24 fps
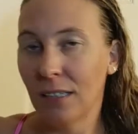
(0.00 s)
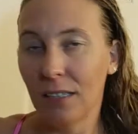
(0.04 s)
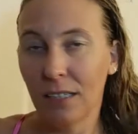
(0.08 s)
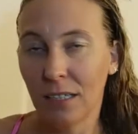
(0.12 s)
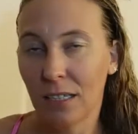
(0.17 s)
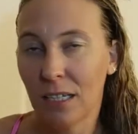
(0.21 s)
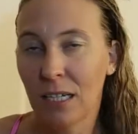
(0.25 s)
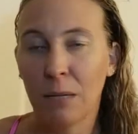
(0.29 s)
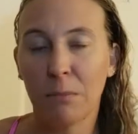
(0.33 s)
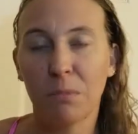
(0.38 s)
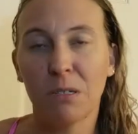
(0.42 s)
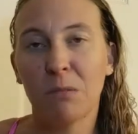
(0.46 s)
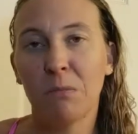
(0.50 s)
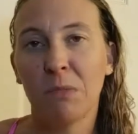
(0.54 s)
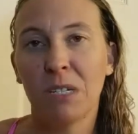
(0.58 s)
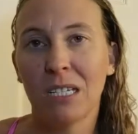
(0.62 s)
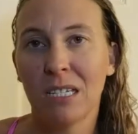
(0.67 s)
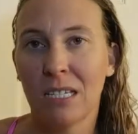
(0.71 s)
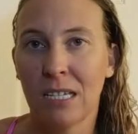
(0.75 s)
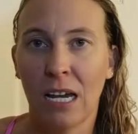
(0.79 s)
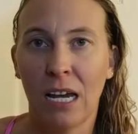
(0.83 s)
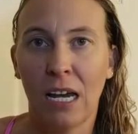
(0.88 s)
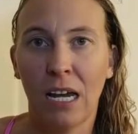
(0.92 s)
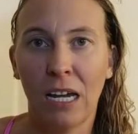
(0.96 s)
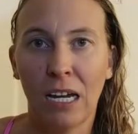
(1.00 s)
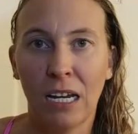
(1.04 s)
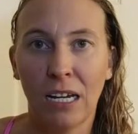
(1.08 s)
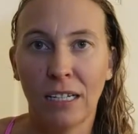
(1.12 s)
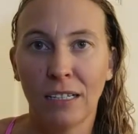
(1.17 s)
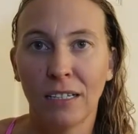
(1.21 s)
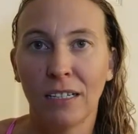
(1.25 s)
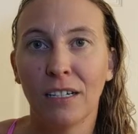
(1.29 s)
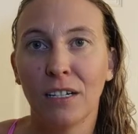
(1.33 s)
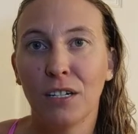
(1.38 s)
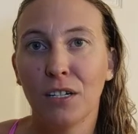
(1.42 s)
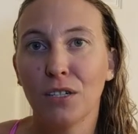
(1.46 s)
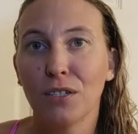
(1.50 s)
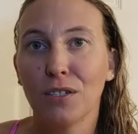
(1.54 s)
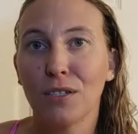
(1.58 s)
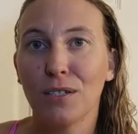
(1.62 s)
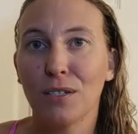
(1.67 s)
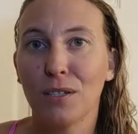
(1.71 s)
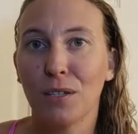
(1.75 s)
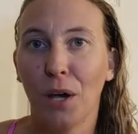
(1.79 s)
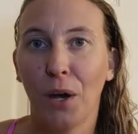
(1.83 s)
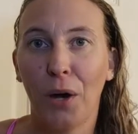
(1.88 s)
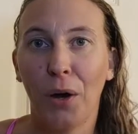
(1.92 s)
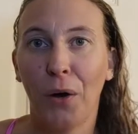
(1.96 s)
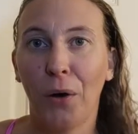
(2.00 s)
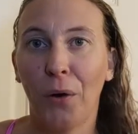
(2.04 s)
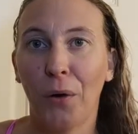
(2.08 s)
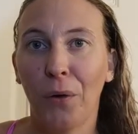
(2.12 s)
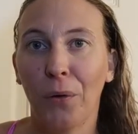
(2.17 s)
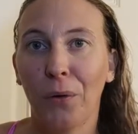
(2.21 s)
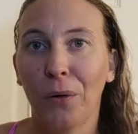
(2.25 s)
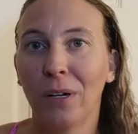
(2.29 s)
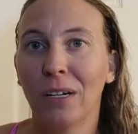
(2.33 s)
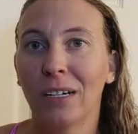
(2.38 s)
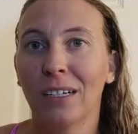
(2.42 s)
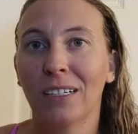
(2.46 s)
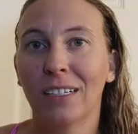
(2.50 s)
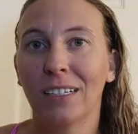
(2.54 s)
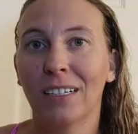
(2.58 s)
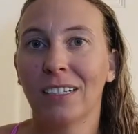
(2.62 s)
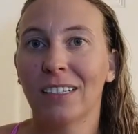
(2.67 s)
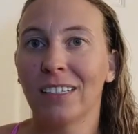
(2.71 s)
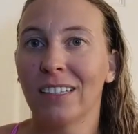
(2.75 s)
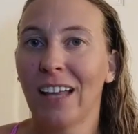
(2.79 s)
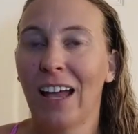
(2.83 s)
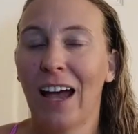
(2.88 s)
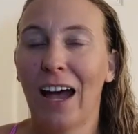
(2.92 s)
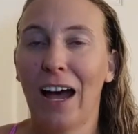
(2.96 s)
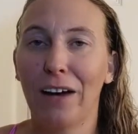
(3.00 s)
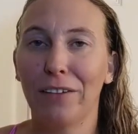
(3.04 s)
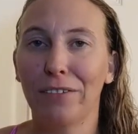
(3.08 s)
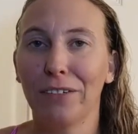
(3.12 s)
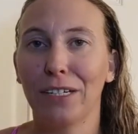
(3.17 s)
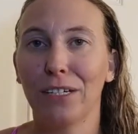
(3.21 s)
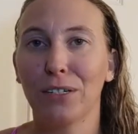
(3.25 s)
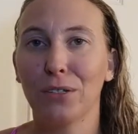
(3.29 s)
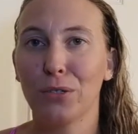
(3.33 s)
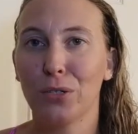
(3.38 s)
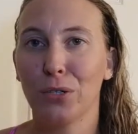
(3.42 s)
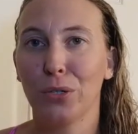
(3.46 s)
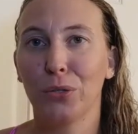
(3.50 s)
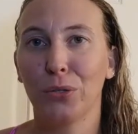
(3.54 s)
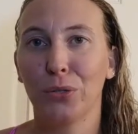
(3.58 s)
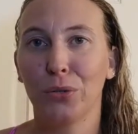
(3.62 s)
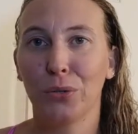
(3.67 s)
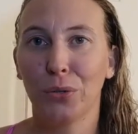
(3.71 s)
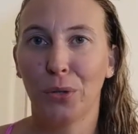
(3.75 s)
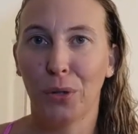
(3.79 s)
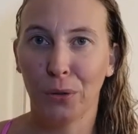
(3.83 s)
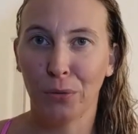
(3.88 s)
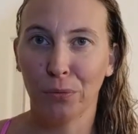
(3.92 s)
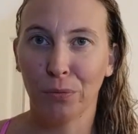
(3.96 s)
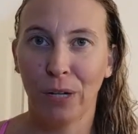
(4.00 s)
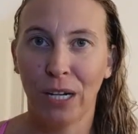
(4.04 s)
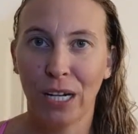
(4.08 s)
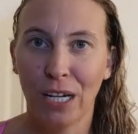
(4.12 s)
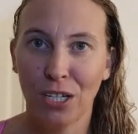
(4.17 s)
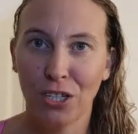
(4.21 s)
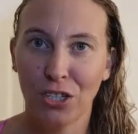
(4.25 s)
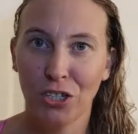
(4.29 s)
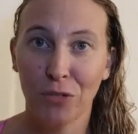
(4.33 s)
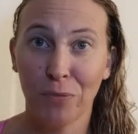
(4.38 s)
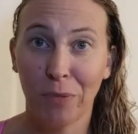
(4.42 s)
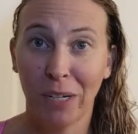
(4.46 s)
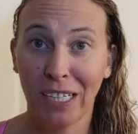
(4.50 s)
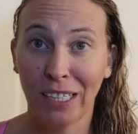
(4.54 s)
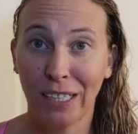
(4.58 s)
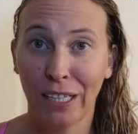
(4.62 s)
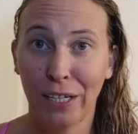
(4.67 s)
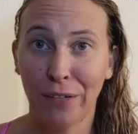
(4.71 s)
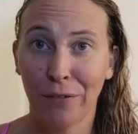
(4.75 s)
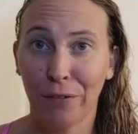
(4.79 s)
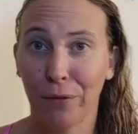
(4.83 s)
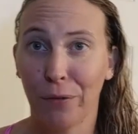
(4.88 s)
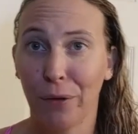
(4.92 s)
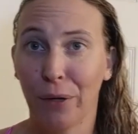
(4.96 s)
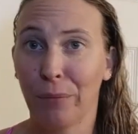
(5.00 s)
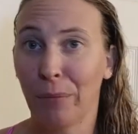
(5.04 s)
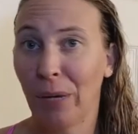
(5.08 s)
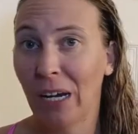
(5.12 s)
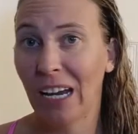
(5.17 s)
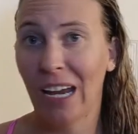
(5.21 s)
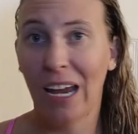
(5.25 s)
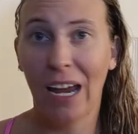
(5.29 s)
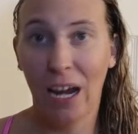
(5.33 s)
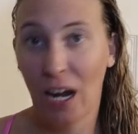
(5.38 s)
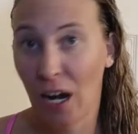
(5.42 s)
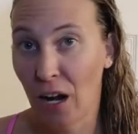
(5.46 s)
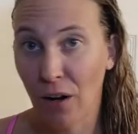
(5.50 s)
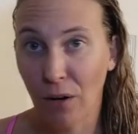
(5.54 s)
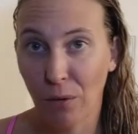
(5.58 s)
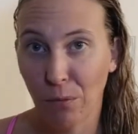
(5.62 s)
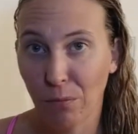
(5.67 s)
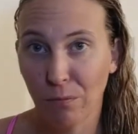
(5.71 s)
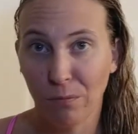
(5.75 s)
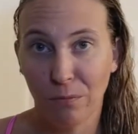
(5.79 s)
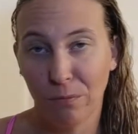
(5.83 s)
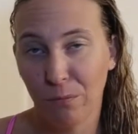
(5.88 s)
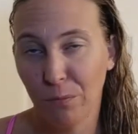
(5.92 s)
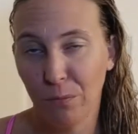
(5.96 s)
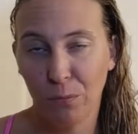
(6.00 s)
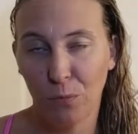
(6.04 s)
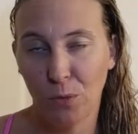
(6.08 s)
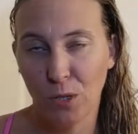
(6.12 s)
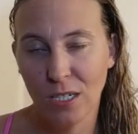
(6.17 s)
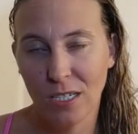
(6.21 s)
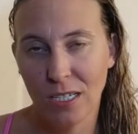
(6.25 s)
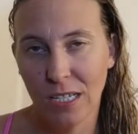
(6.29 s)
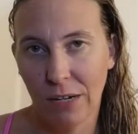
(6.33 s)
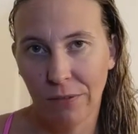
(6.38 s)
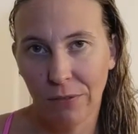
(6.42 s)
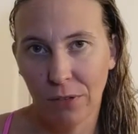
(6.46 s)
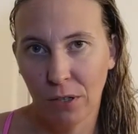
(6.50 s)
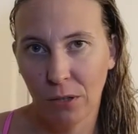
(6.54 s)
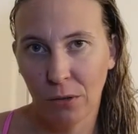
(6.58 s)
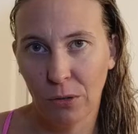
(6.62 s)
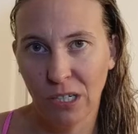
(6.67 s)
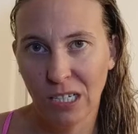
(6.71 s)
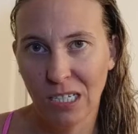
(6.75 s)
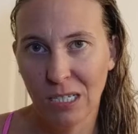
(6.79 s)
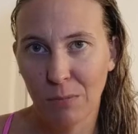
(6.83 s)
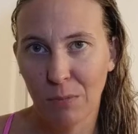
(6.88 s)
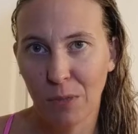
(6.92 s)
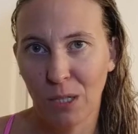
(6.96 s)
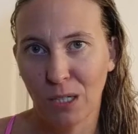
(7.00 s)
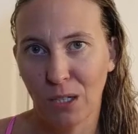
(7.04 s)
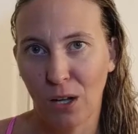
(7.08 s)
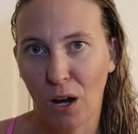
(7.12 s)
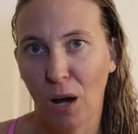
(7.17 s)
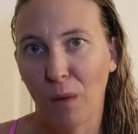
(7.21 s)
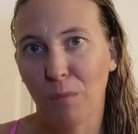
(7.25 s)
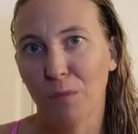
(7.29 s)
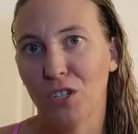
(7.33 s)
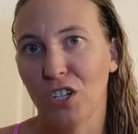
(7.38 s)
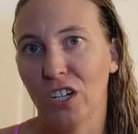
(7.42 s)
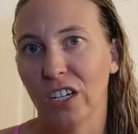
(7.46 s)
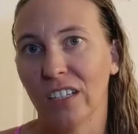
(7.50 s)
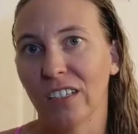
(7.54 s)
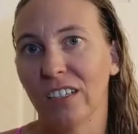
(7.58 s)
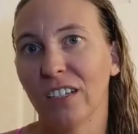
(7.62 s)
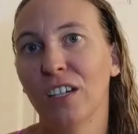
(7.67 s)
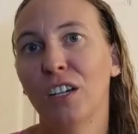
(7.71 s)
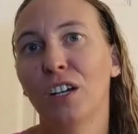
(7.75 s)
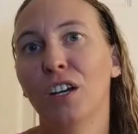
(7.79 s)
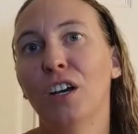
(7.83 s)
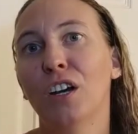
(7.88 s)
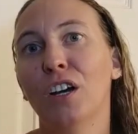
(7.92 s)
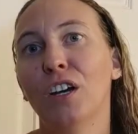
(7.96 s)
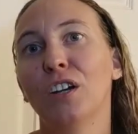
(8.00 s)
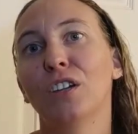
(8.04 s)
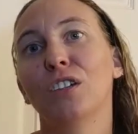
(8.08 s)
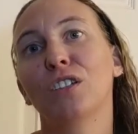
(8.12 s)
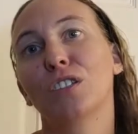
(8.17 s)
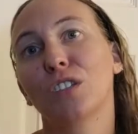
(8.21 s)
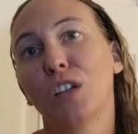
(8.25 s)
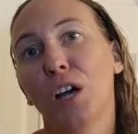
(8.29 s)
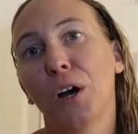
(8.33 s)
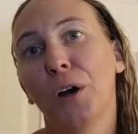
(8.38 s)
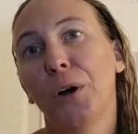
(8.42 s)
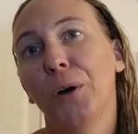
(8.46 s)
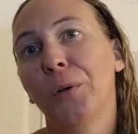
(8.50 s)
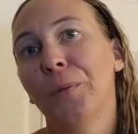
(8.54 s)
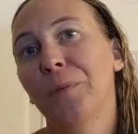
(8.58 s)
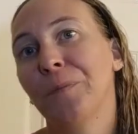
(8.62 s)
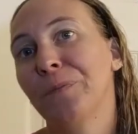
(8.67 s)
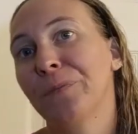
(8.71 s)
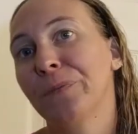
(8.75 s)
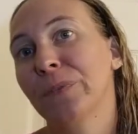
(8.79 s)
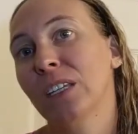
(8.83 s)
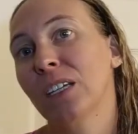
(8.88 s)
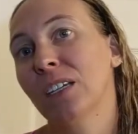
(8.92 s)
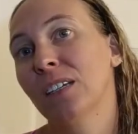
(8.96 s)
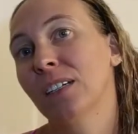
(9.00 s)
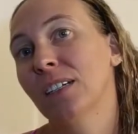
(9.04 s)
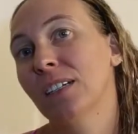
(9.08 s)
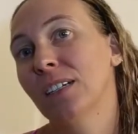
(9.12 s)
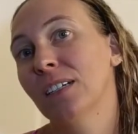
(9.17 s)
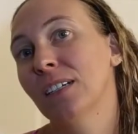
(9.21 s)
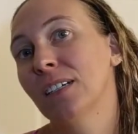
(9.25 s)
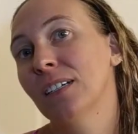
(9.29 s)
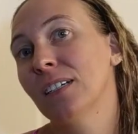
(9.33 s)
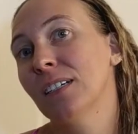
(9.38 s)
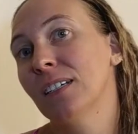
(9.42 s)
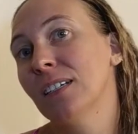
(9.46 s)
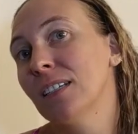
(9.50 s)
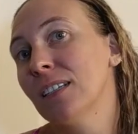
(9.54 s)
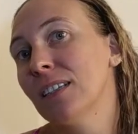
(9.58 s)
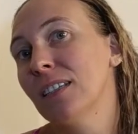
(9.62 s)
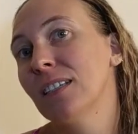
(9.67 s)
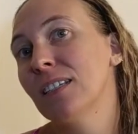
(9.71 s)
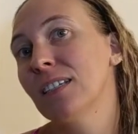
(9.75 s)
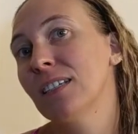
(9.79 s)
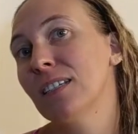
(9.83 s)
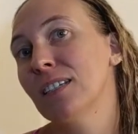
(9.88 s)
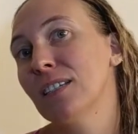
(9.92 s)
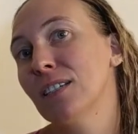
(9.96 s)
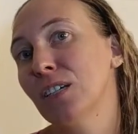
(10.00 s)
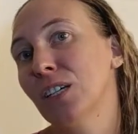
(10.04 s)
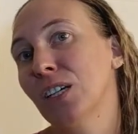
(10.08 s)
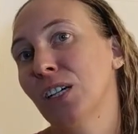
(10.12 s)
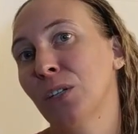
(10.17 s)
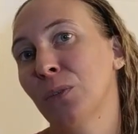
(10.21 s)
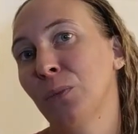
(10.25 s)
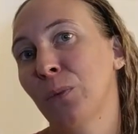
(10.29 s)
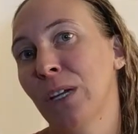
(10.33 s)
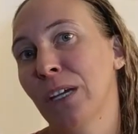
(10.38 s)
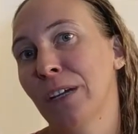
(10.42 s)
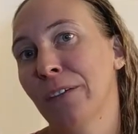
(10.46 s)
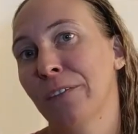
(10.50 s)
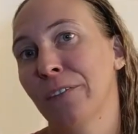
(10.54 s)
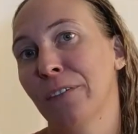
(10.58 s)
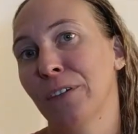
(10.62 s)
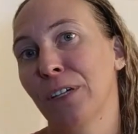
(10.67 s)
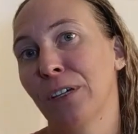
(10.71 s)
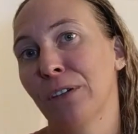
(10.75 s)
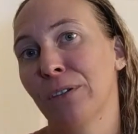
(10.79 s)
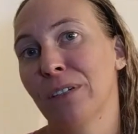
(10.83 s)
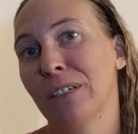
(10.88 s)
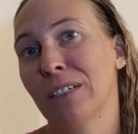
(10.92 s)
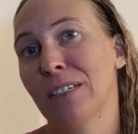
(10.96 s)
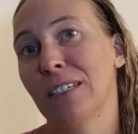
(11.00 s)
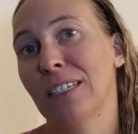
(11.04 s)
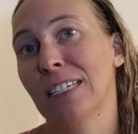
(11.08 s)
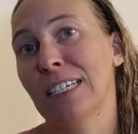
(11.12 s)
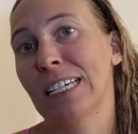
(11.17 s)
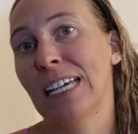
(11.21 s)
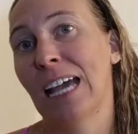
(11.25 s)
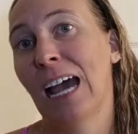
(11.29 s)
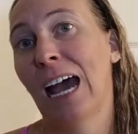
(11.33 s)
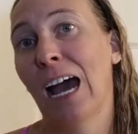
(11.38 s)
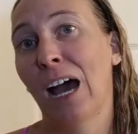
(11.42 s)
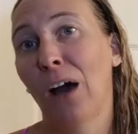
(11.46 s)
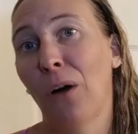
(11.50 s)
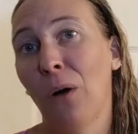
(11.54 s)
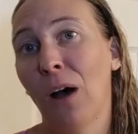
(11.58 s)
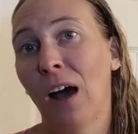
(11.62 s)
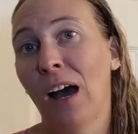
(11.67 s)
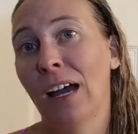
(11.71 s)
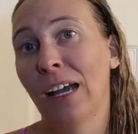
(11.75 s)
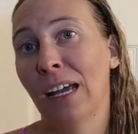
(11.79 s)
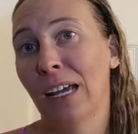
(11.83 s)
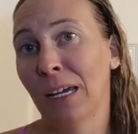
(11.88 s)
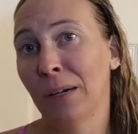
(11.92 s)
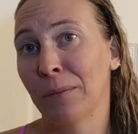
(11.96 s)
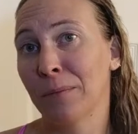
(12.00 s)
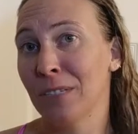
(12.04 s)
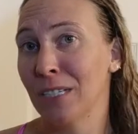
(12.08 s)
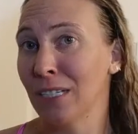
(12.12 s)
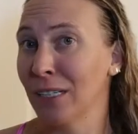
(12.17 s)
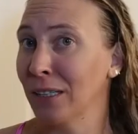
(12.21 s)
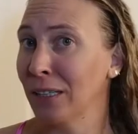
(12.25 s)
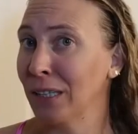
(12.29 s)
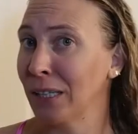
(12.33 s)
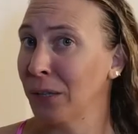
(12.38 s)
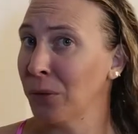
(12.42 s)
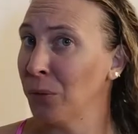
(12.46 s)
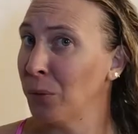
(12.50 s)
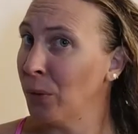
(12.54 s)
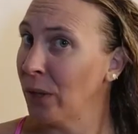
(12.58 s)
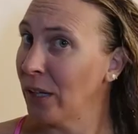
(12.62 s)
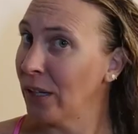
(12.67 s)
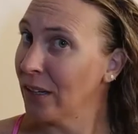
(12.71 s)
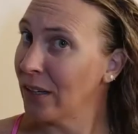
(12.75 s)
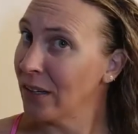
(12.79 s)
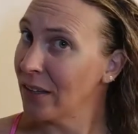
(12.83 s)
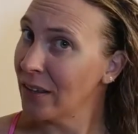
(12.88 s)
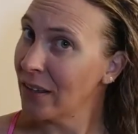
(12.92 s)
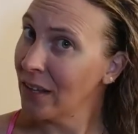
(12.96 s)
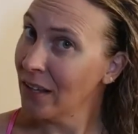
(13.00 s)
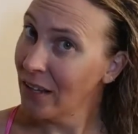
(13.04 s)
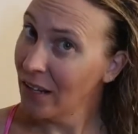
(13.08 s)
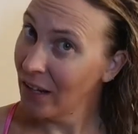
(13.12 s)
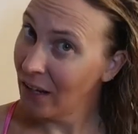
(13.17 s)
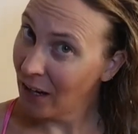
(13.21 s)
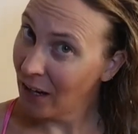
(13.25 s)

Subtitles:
It keeps me sane. So having to arrange my life around my hair was never going to be an option. So this is a good week for you to see how I am dealing with